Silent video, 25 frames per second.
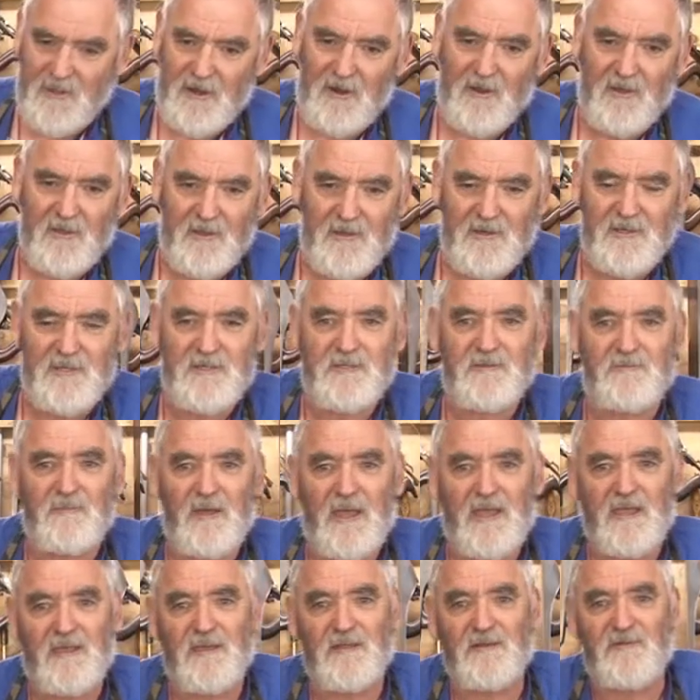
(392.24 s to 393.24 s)
then I got into
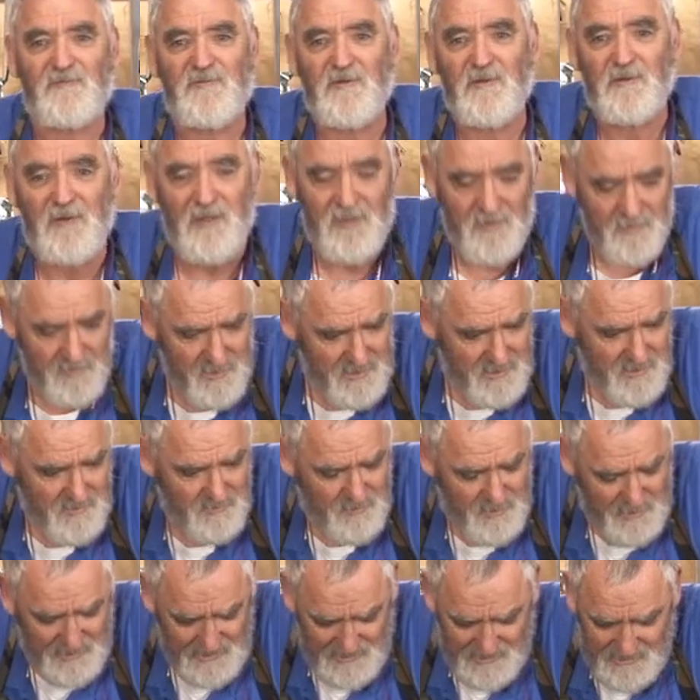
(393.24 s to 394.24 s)
making a few other bits
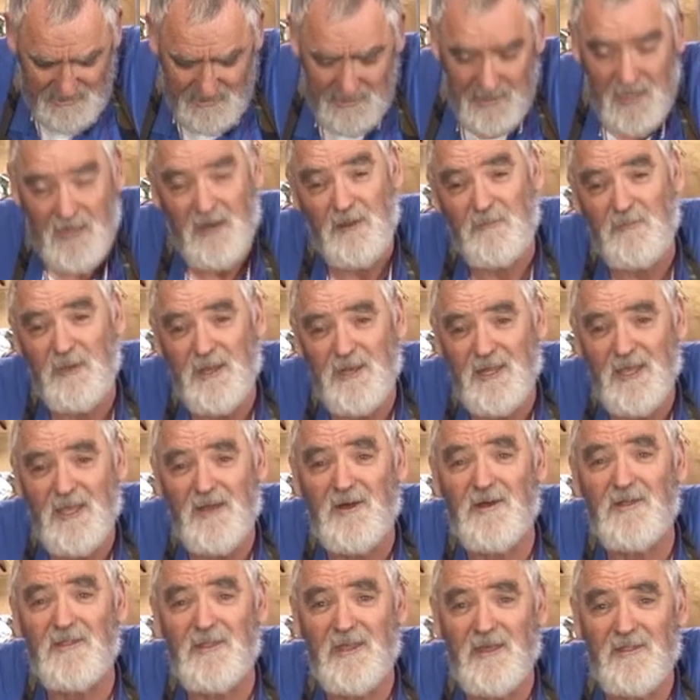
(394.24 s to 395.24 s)
and pieces, and I met a
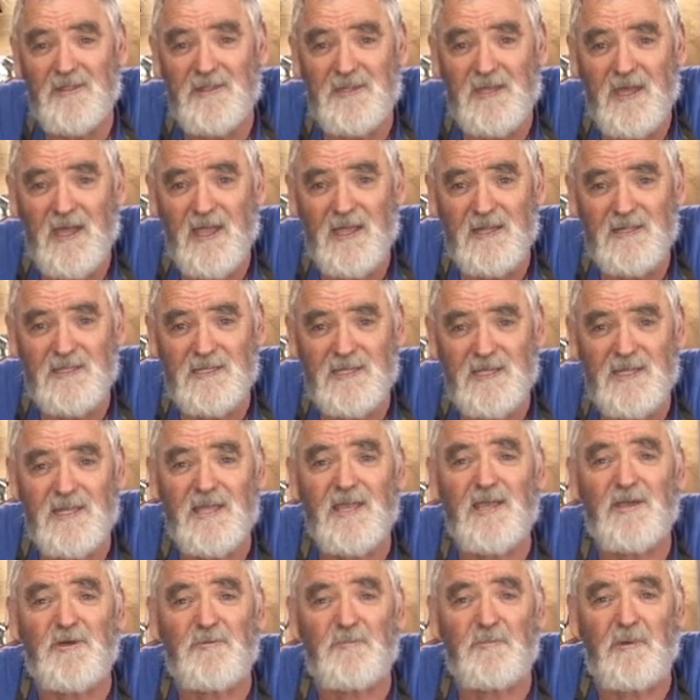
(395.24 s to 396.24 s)
guy the other day who said
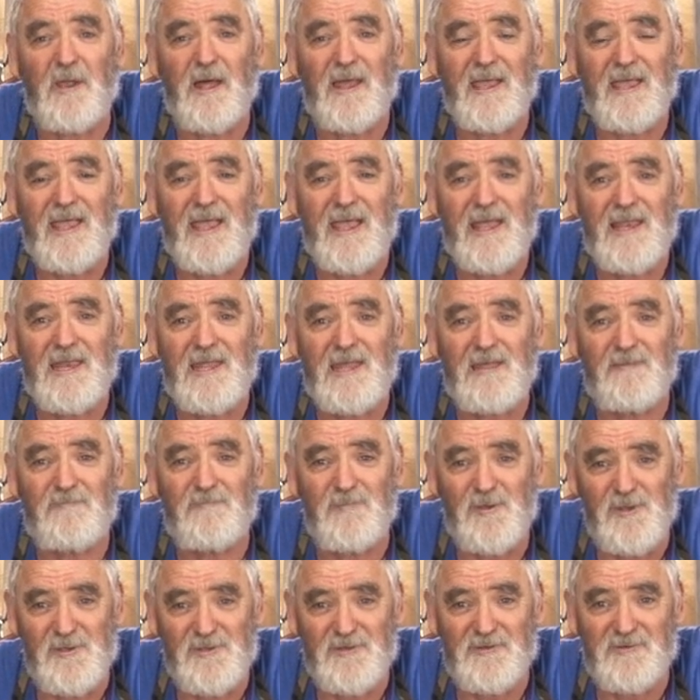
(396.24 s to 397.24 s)
he could play any
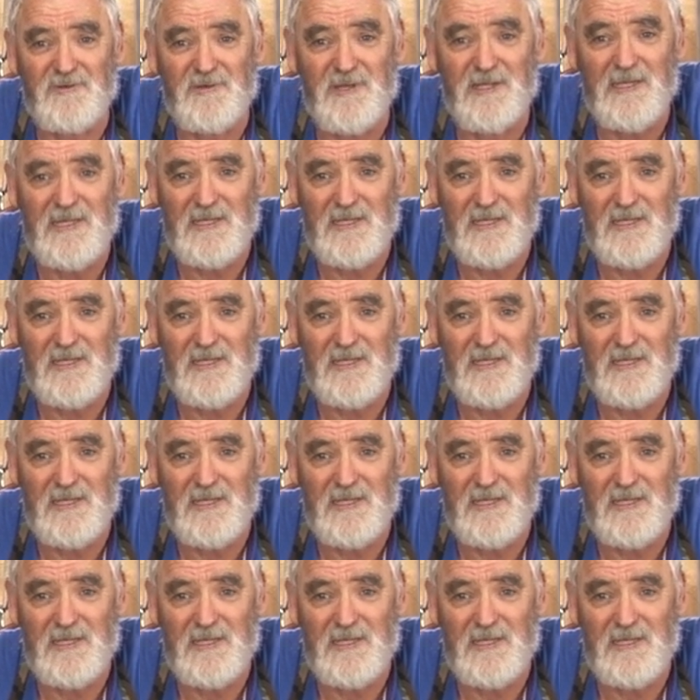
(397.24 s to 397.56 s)
musical